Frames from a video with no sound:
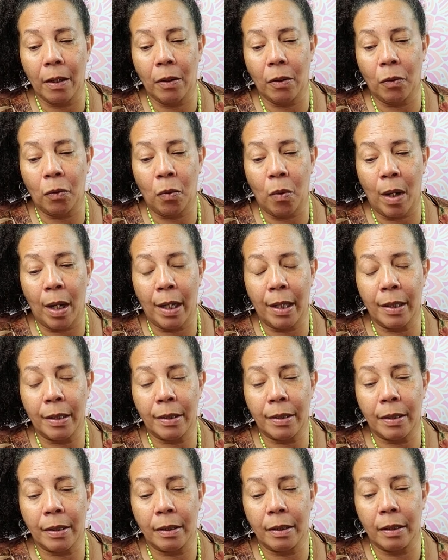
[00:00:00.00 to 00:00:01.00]

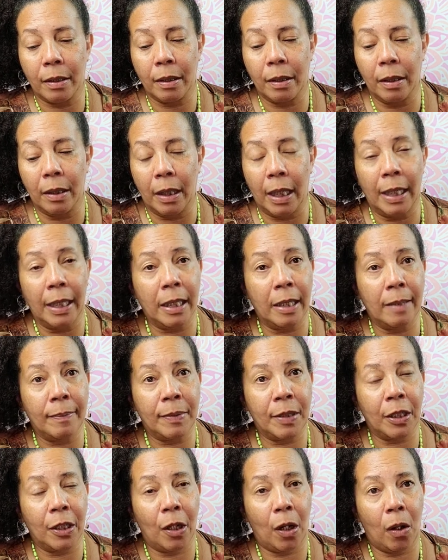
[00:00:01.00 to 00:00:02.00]
was an
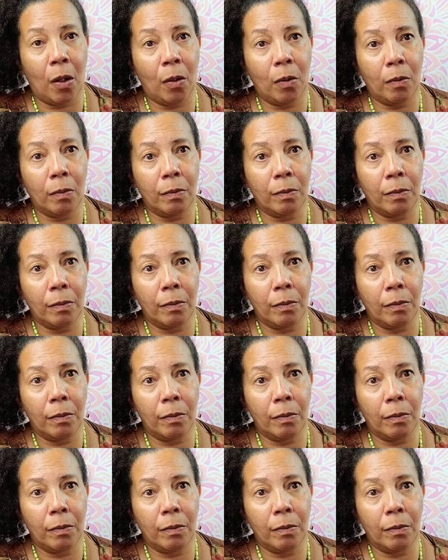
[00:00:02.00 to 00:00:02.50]
empty home.